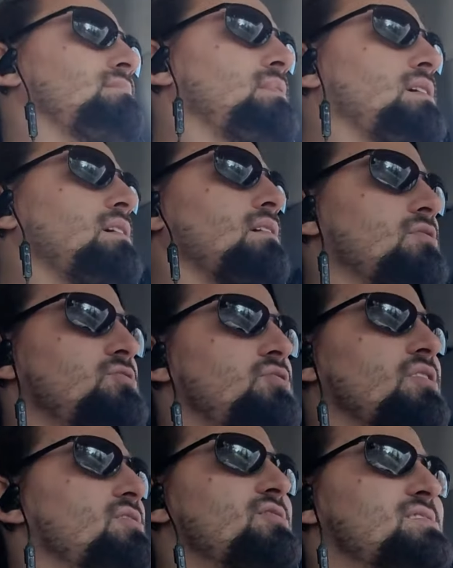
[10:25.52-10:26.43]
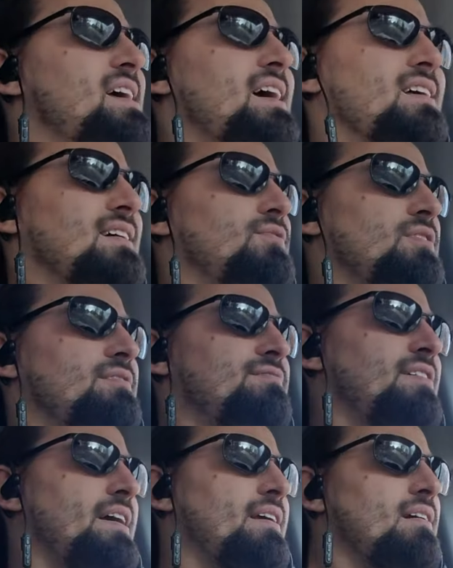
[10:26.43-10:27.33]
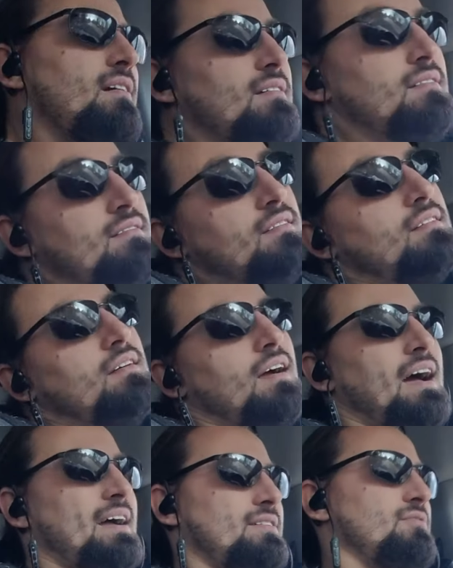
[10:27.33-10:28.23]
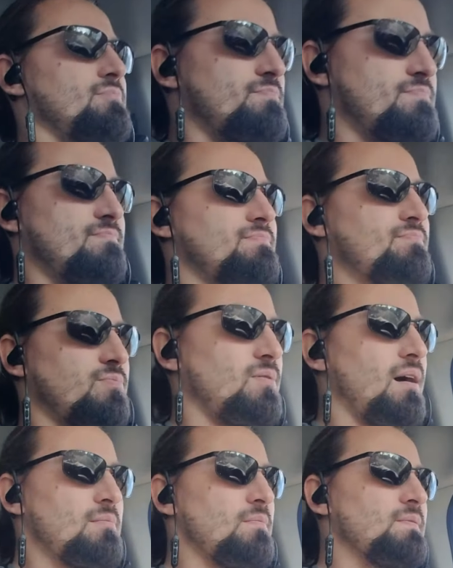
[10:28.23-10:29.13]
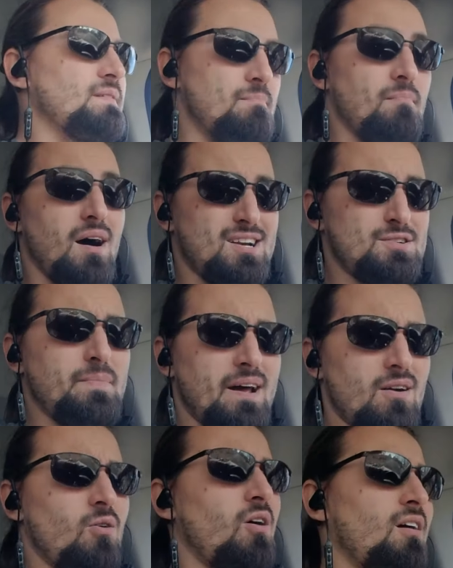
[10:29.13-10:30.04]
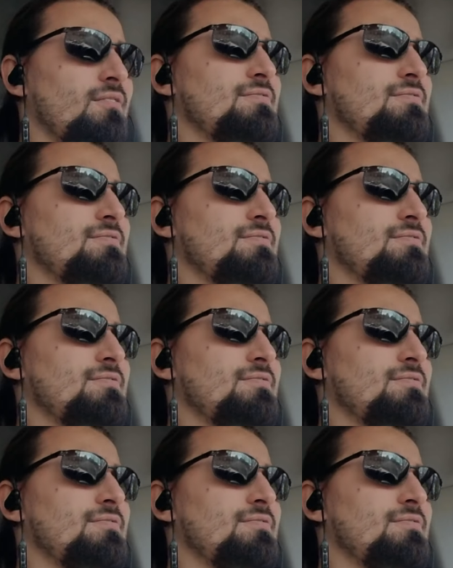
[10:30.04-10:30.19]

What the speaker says: Because you can just take a level in fighter and you're probably much better off.